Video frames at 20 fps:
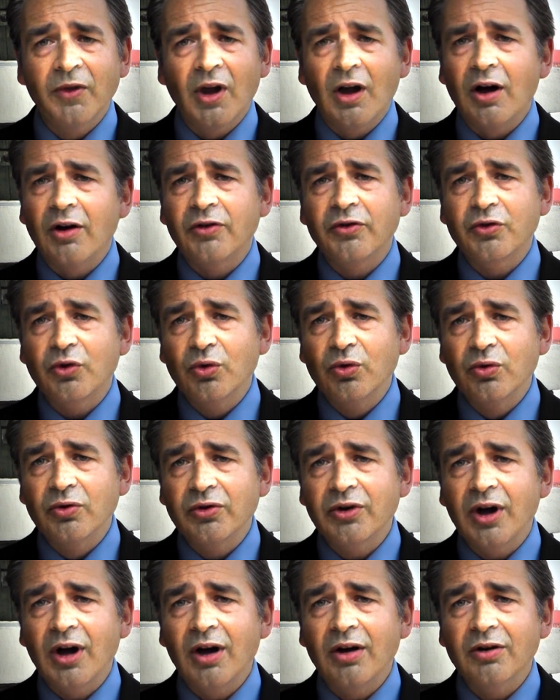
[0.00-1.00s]
Our schools
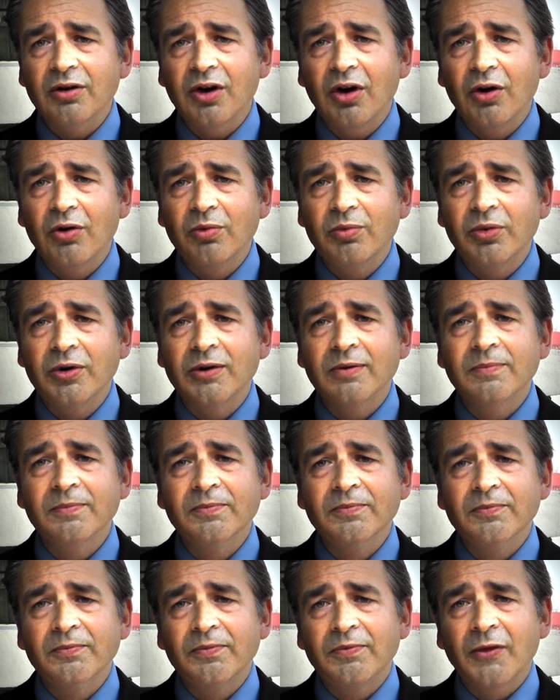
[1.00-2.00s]
can't cope,
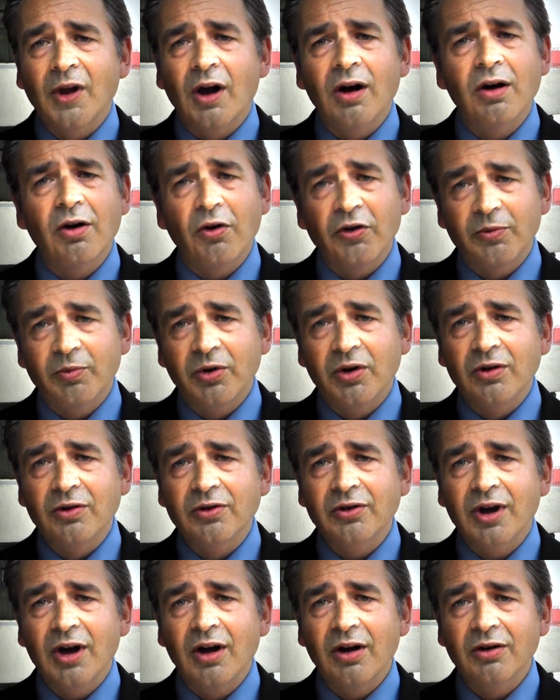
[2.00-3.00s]
our
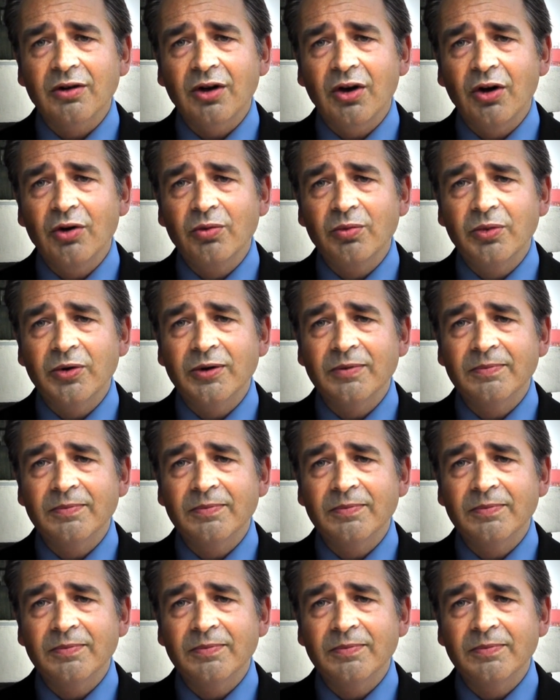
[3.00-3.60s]
hospitals can't cope.